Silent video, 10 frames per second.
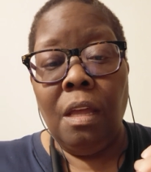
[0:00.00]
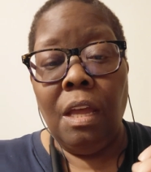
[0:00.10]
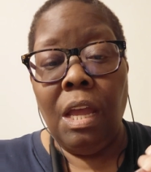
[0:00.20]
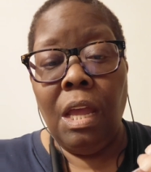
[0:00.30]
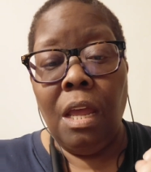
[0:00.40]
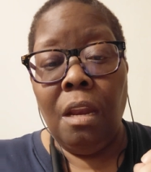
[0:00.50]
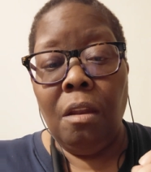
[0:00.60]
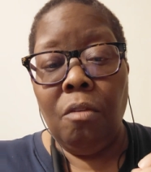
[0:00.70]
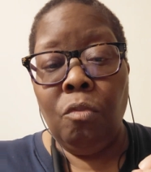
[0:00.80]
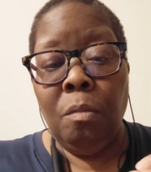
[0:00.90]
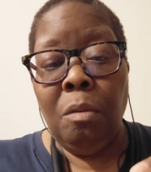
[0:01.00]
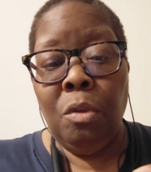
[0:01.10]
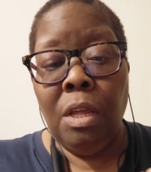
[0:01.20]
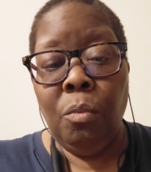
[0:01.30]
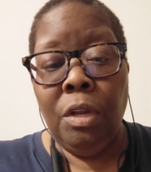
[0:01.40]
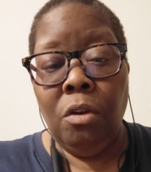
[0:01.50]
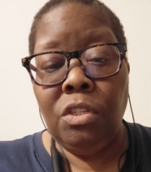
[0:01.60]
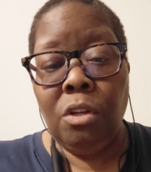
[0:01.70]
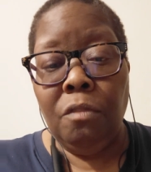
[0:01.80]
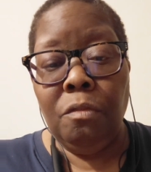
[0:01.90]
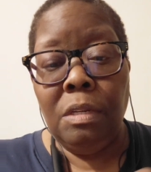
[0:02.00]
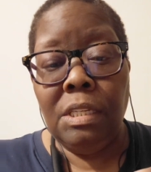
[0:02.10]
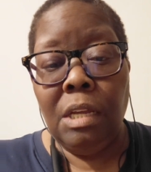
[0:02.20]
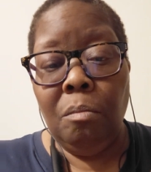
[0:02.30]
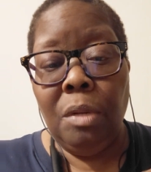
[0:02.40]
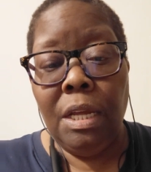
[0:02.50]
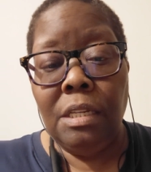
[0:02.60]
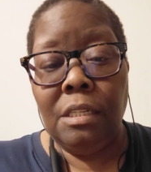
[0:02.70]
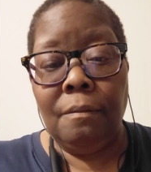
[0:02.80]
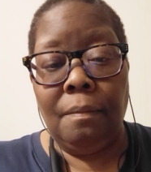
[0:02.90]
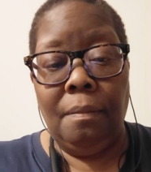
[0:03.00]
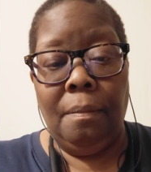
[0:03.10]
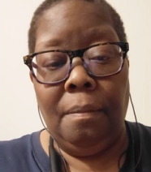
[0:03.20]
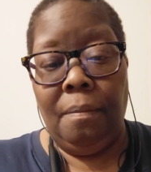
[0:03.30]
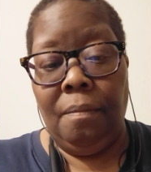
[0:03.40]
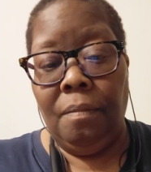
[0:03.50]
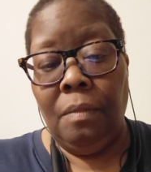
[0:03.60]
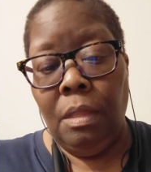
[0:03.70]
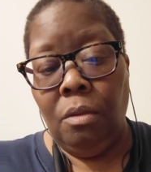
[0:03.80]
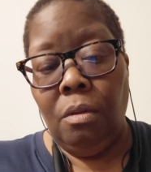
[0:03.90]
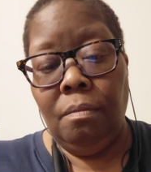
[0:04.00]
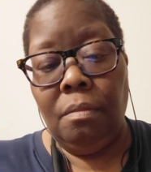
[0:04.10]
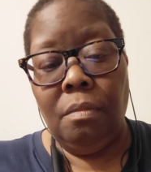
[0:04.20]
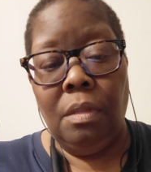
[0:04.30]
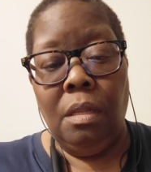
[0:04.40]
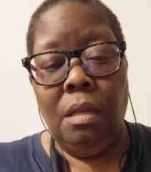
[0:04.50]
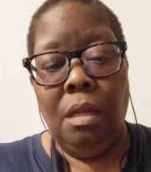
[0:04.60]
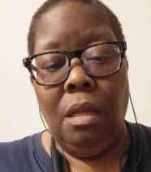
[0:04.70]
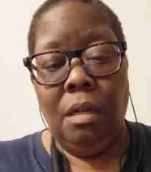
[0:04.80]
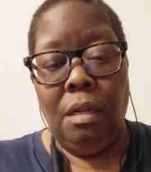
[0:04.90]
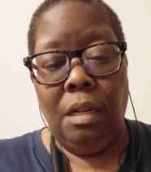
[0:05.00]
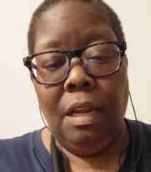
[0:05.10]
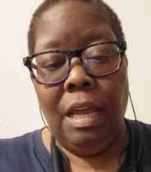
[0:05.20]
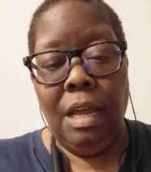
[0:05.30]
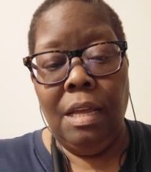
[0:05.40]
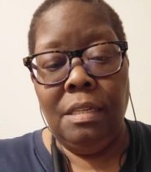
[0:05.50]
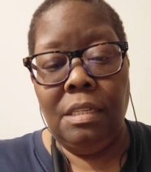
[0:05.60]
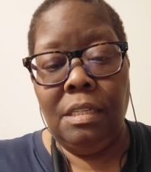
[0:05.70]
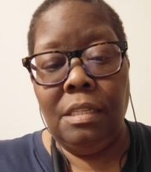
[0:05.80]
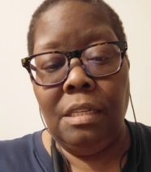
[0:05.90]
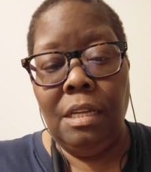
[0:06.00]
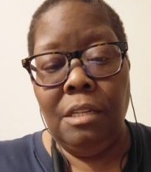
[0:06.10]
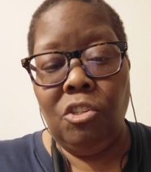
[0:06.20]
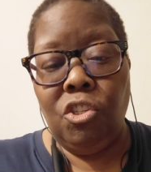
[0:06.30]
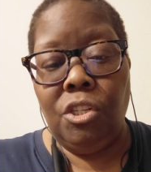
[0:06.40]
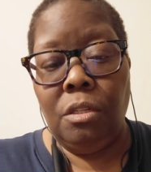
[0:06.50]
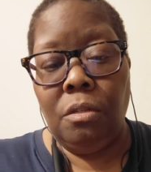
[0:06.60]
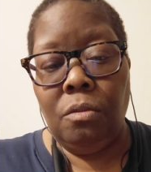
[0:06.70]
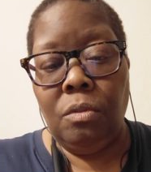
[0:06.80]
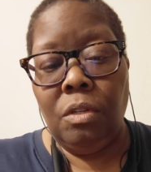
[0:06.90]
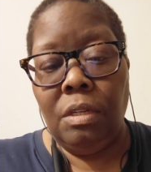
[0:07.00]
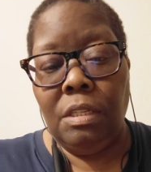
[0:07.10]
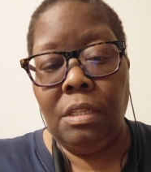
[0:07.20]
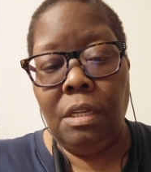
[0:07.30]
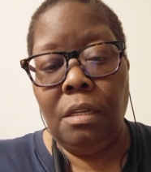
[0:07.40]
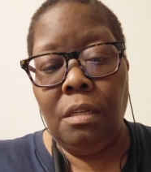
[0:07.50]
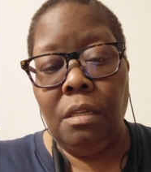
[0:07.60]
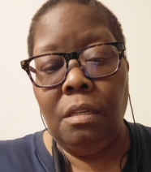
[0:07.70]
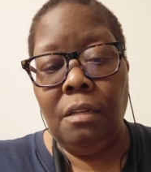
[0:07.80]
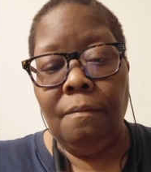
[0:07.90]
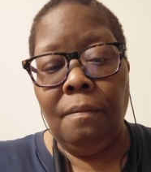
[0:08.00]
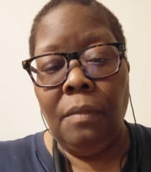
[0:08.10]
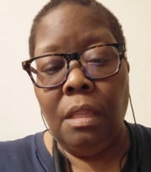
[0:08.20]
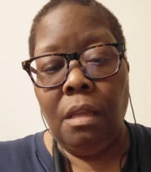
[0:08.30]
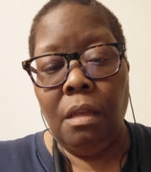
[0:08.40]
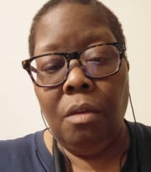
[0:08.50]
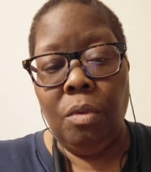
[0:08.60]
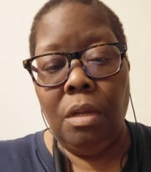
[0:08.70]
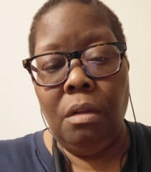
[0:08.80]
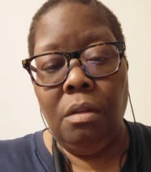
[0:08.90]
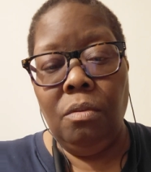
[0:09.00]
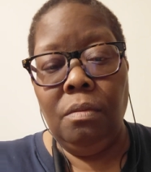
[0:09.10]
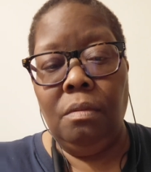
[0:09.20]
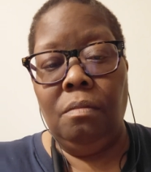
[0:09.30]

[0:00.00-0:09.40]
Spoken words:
And remember that we all start from the same place. Oop. Last stitch. Hold on a second. Here we go.